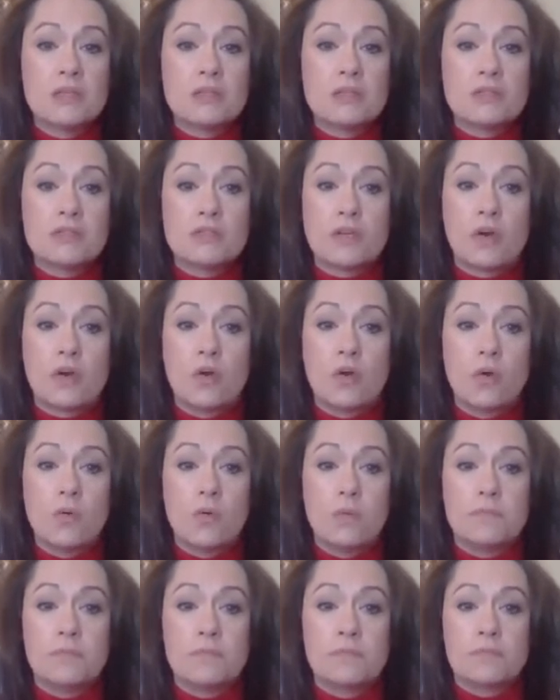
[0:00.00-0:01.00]

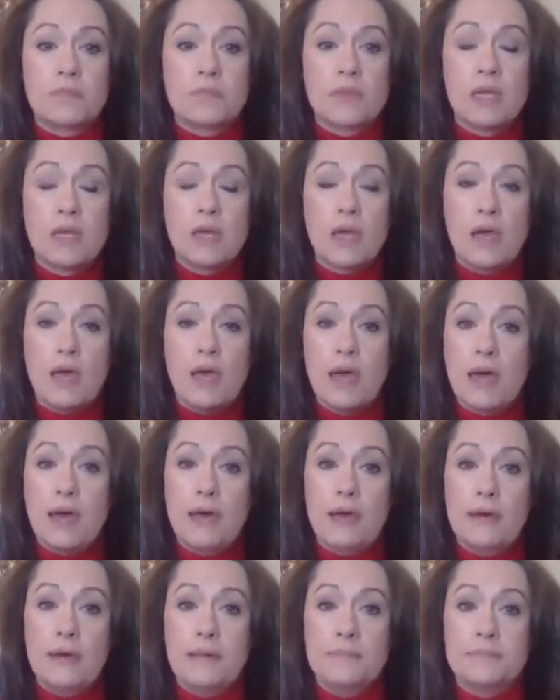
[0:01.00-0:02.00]
So
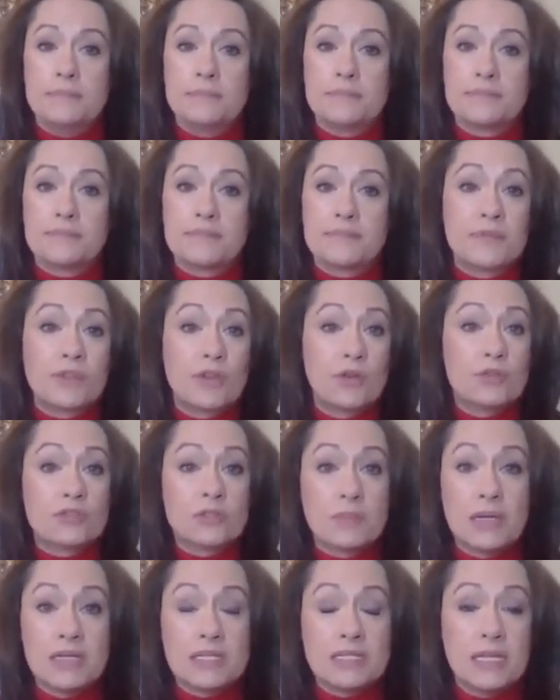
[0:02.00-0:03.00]
those
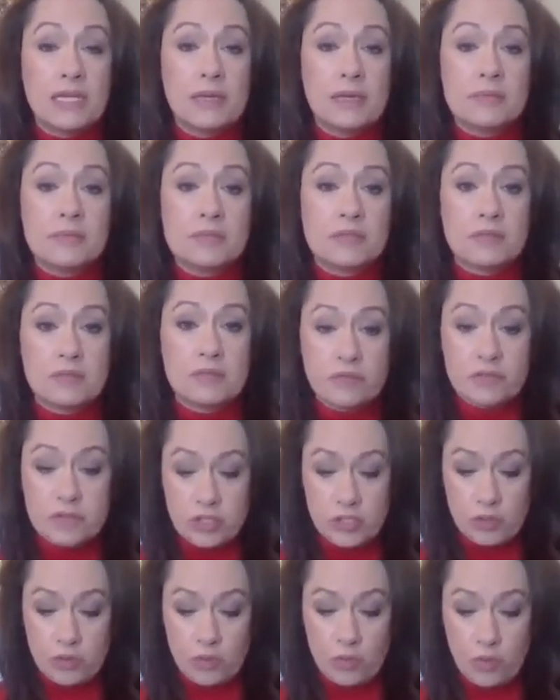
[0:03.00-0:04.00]
are my tips
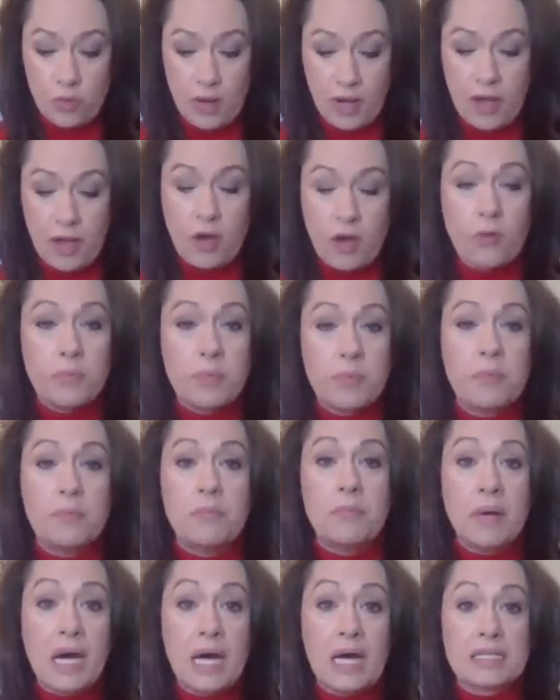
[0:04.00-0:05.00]
to help,
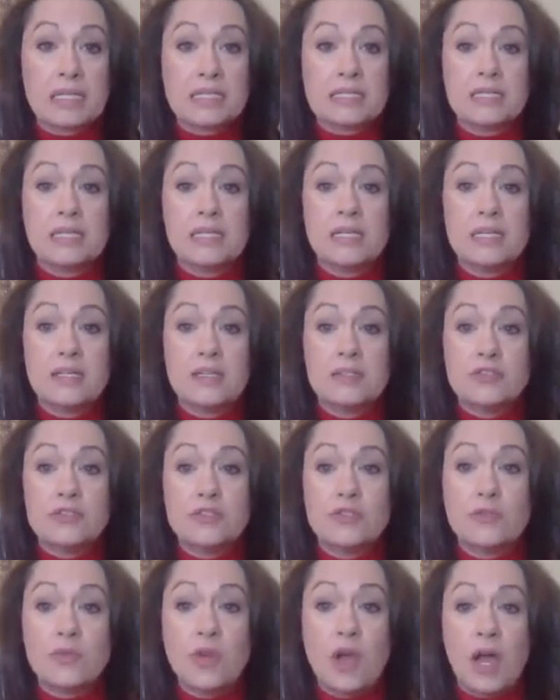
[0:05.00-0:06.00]
but
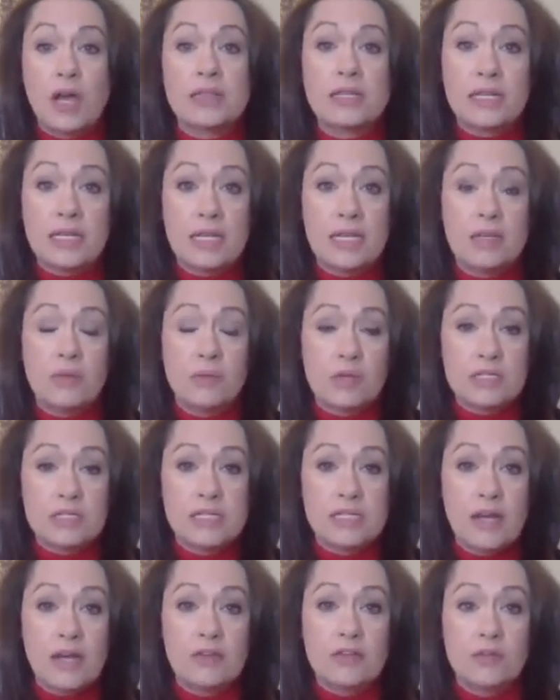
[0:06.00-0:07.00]
do not let anyone
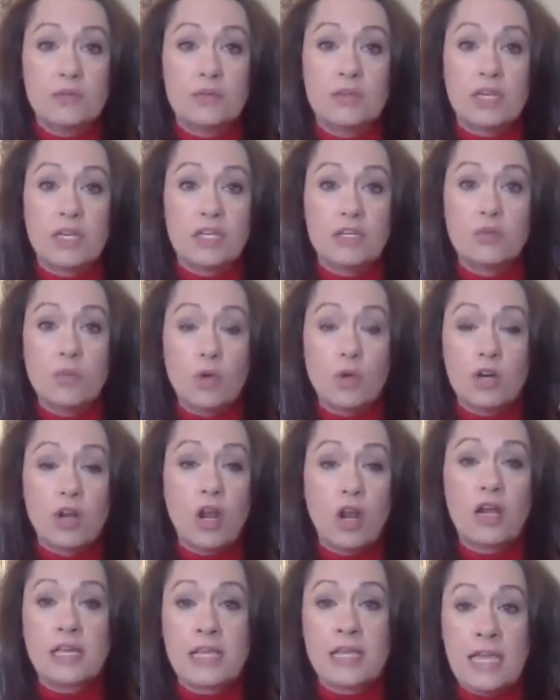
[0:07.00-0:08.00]
tell you that you are
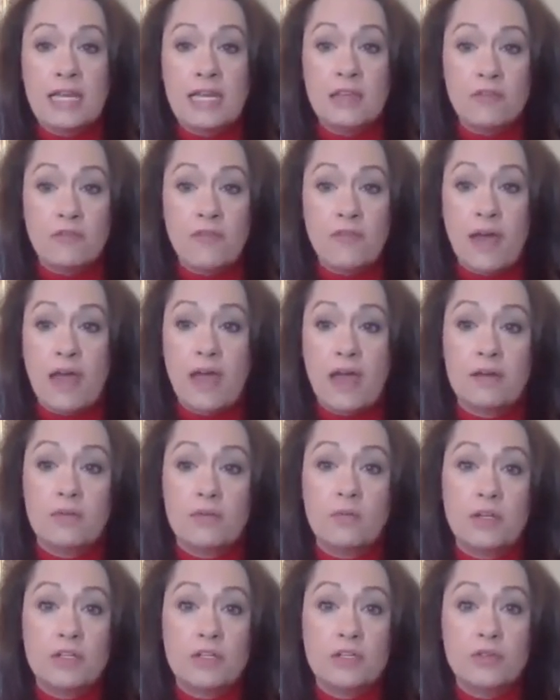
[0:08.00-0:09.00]
not gaining fat
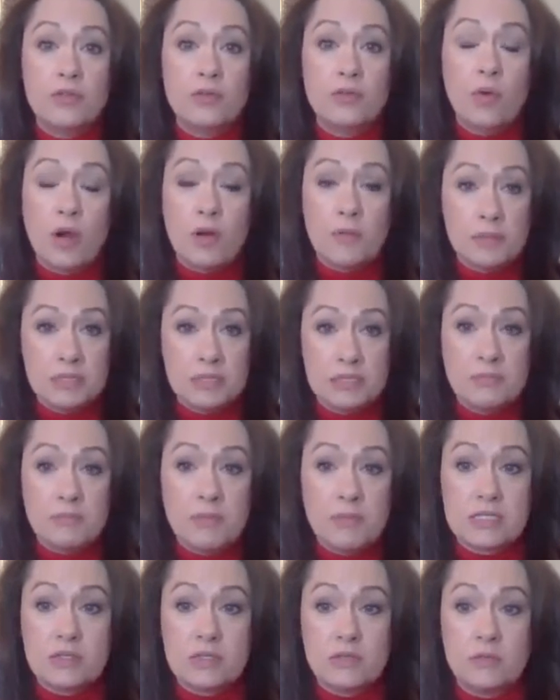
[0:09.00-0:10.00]
when you are building
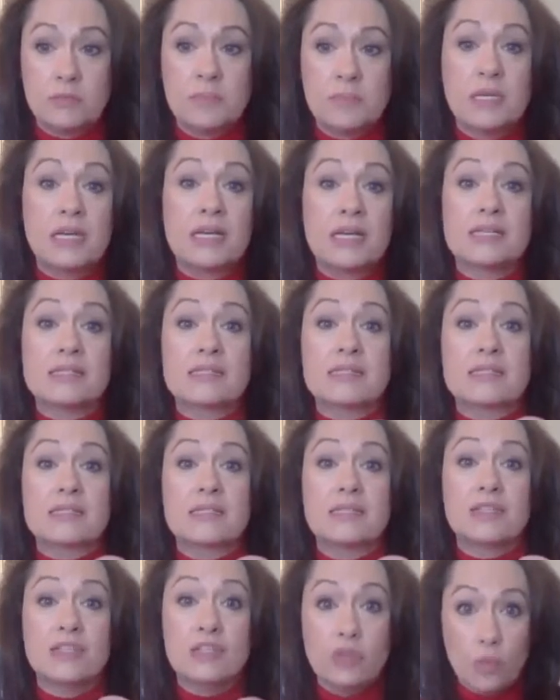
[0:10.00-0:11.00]
muscle, because
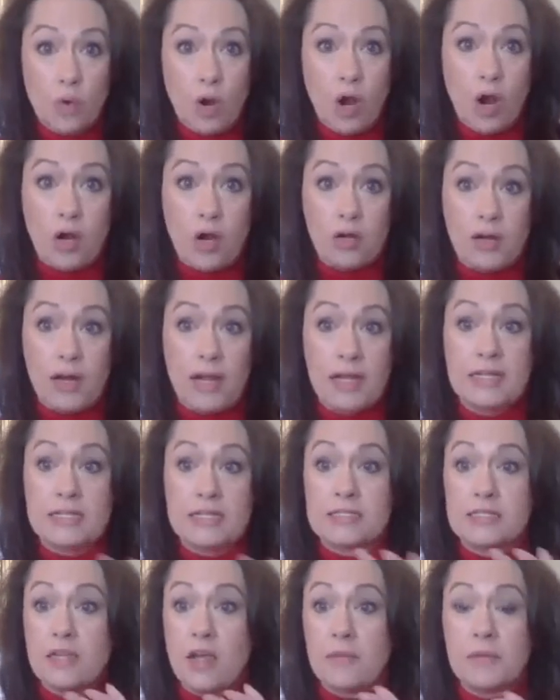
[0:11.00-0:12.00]
you are. And
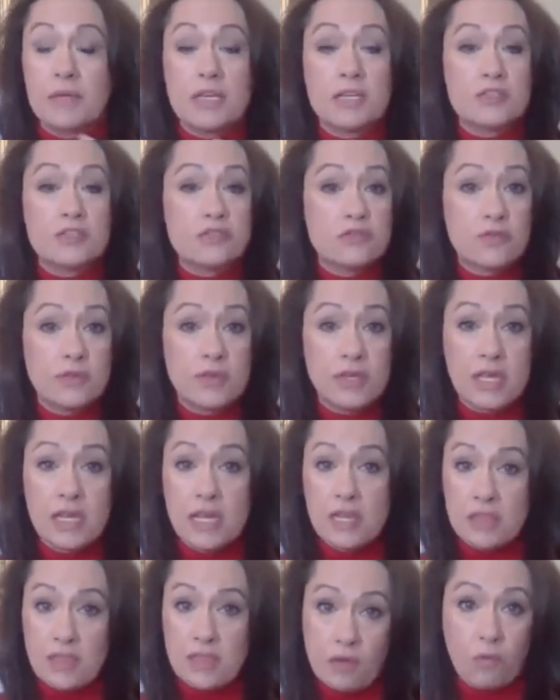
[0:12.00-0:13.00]
it's not because you're doing
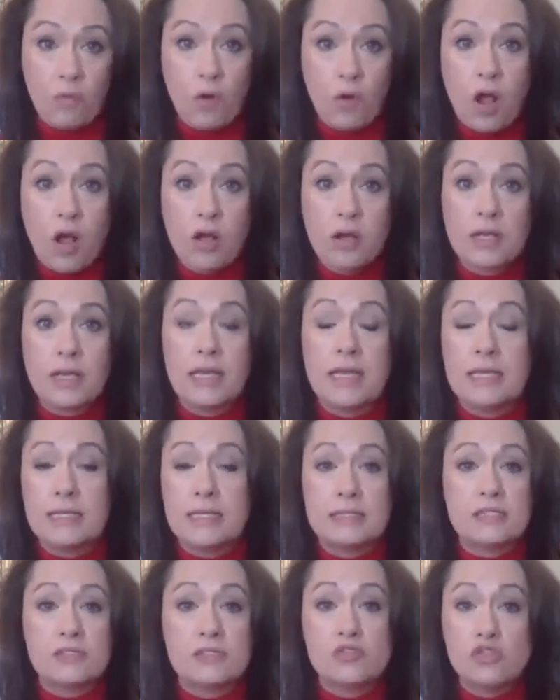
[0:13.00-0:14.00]
anything wrong.
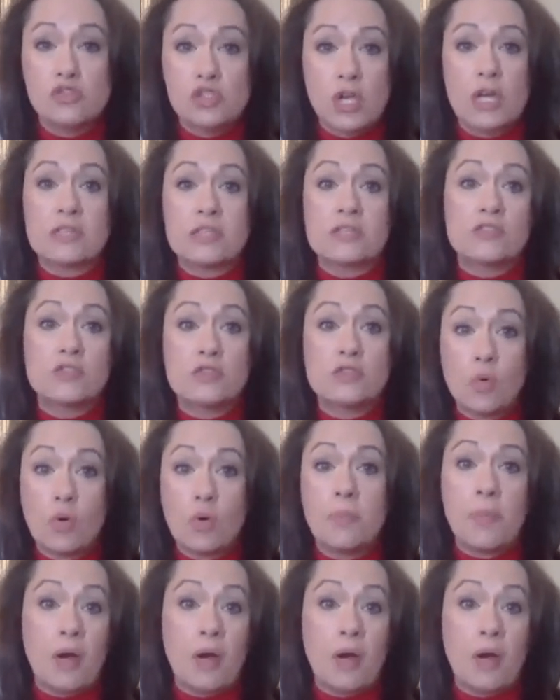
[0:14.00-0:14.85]
It's just your